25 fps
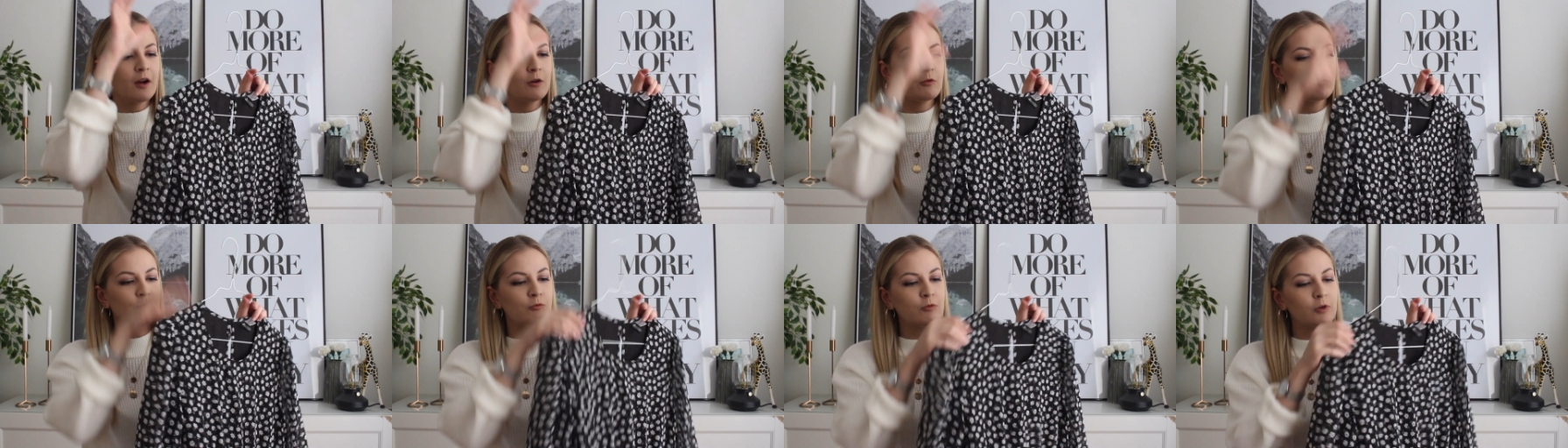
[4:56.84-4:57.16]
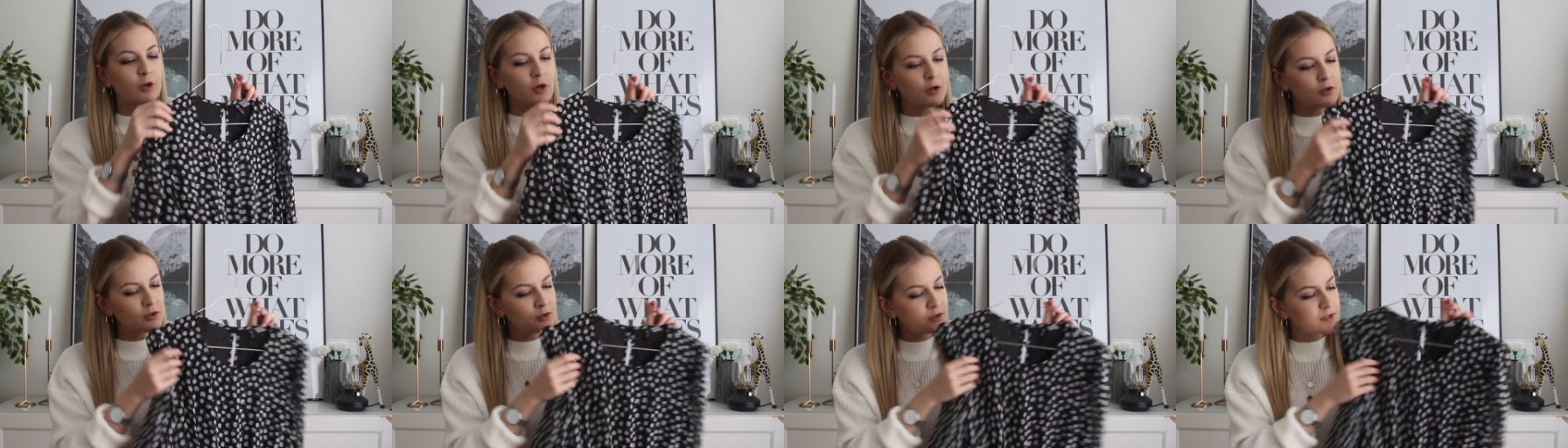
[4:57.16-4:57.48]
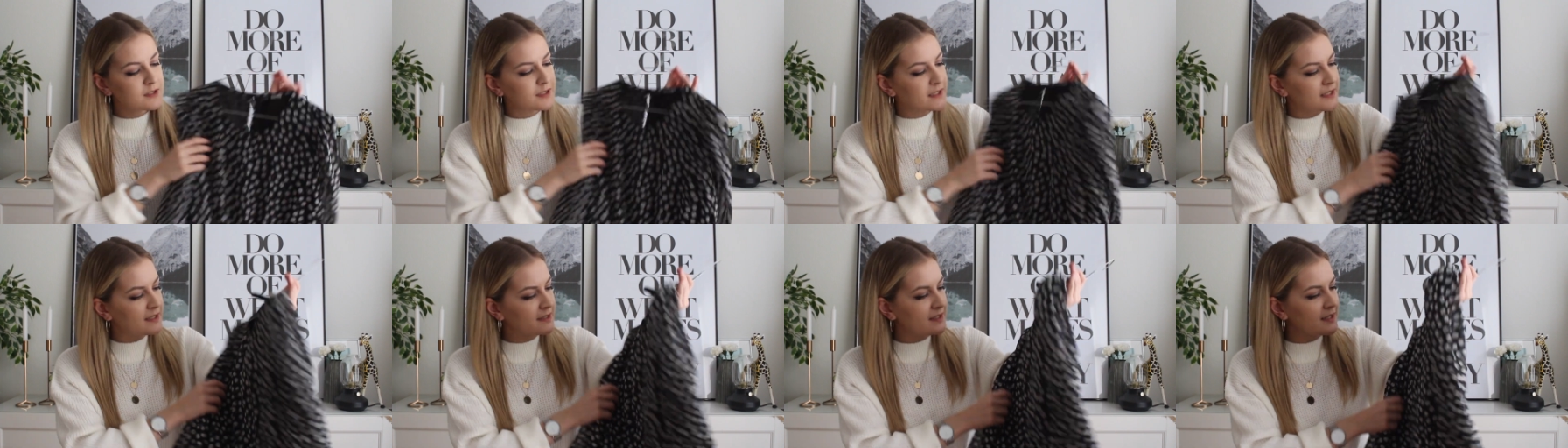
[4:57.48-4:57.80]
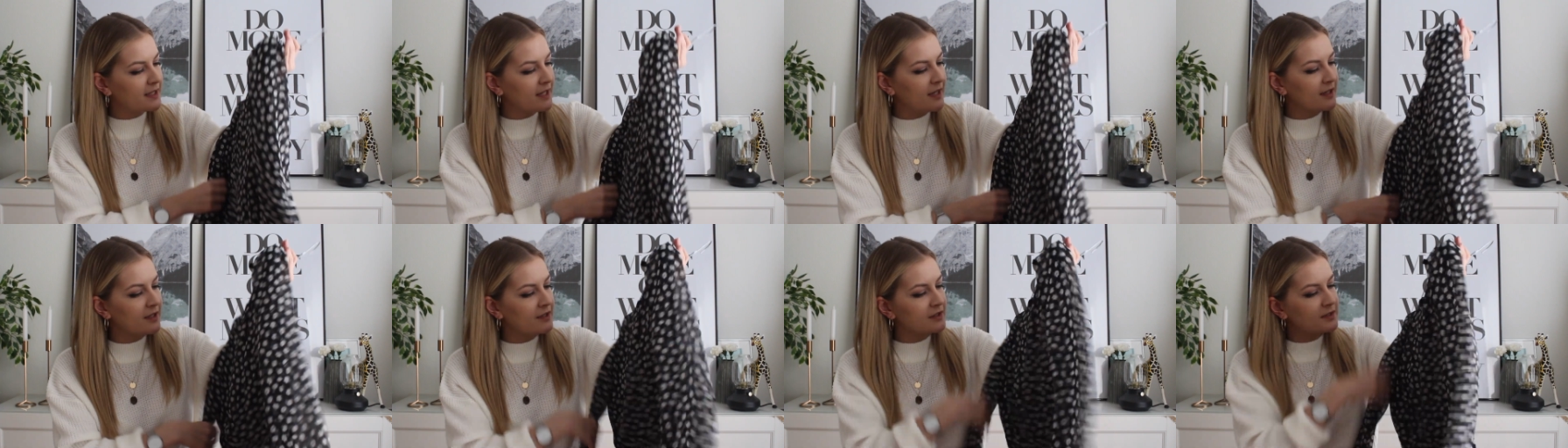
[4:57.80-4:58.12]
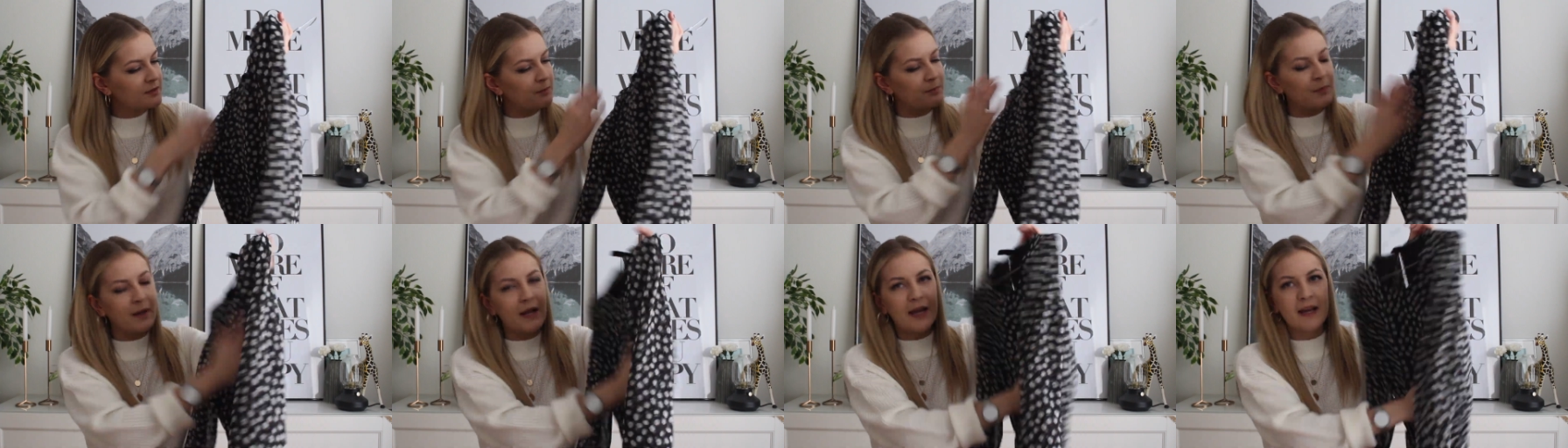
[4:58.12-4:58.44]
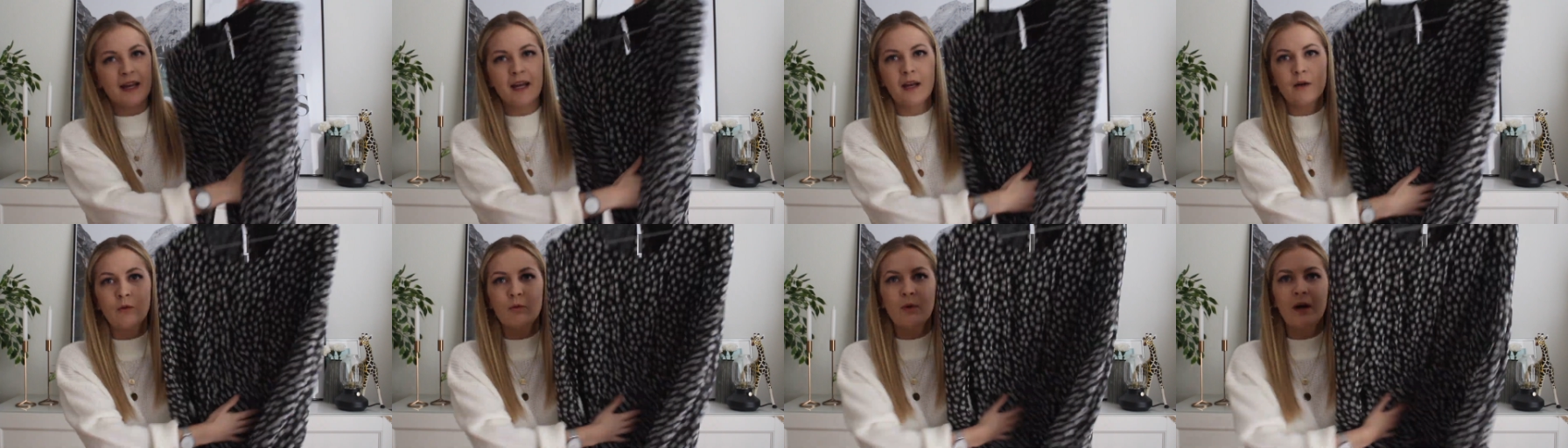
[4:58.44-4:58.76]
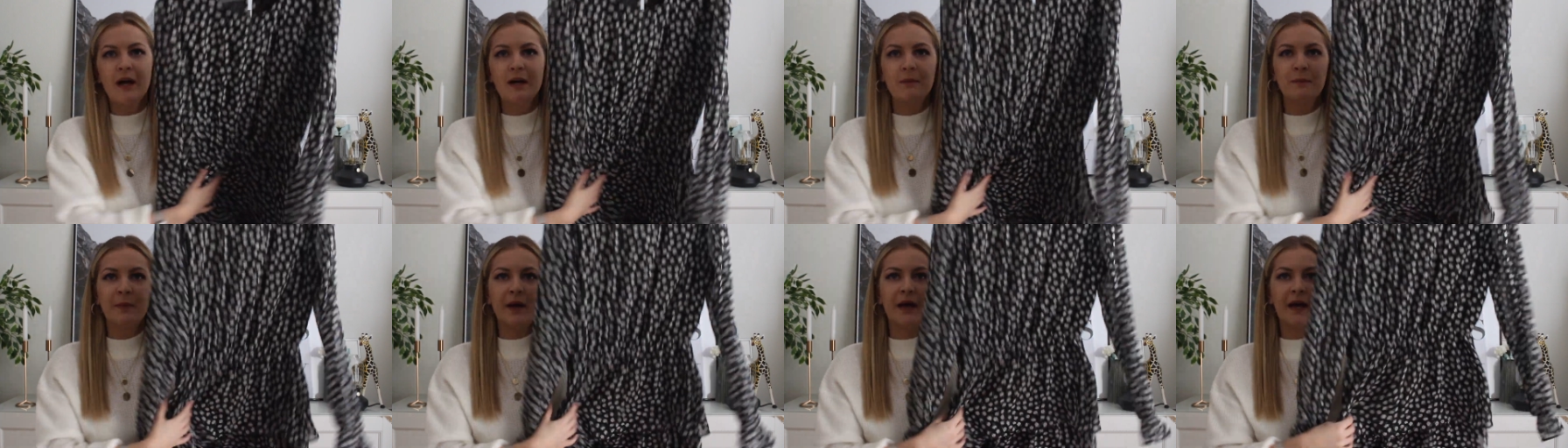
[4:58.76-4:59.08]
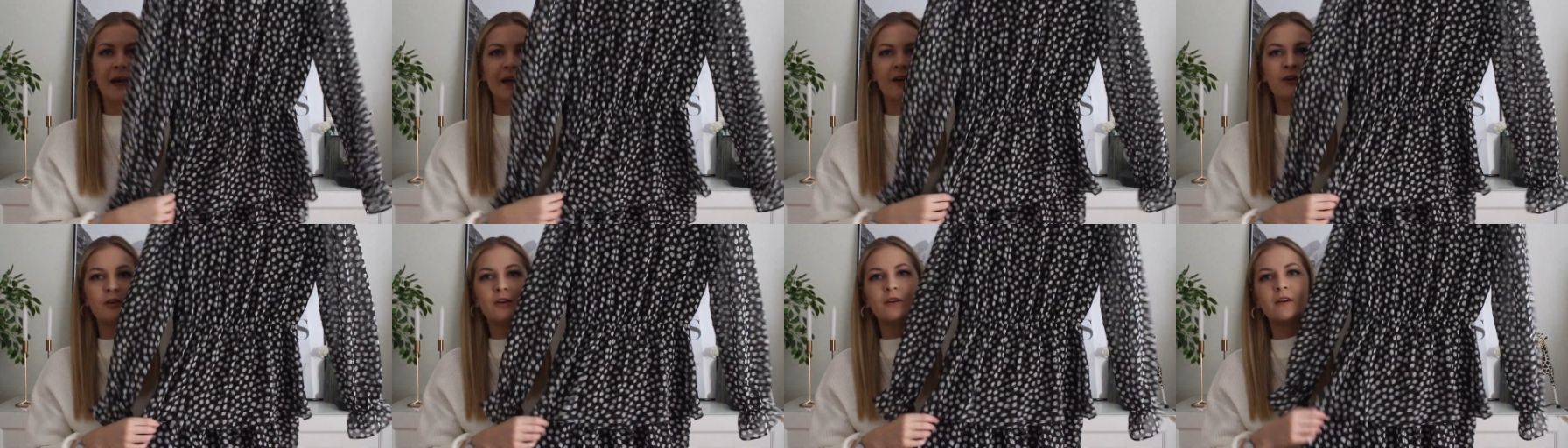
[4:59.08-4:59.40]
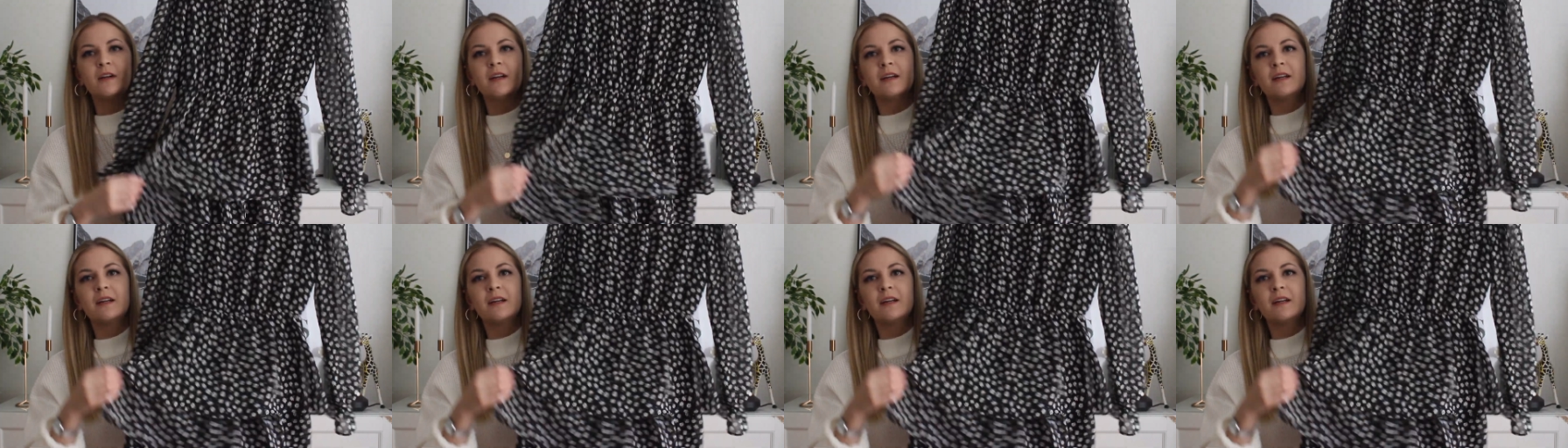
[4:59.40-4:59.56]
rose details, black and white pattern.